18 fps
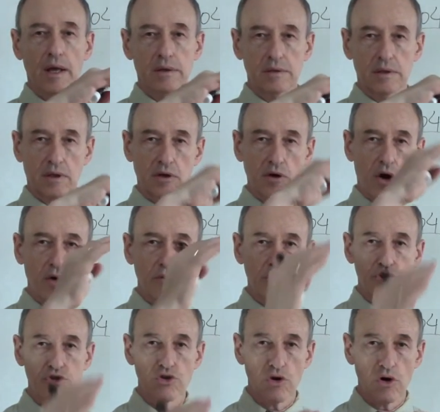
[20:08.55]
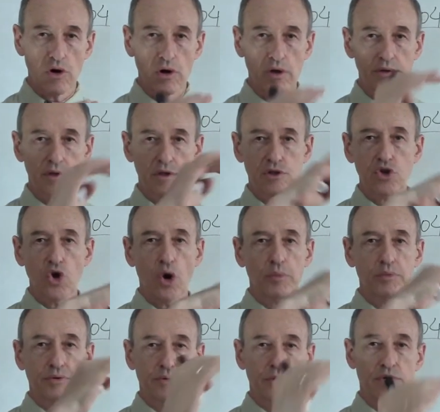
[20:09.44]
the curvature on the
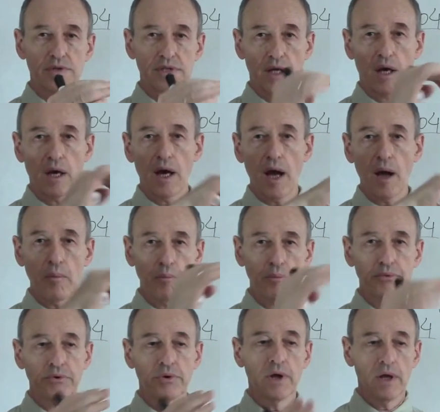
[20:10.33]
top, there is a hump,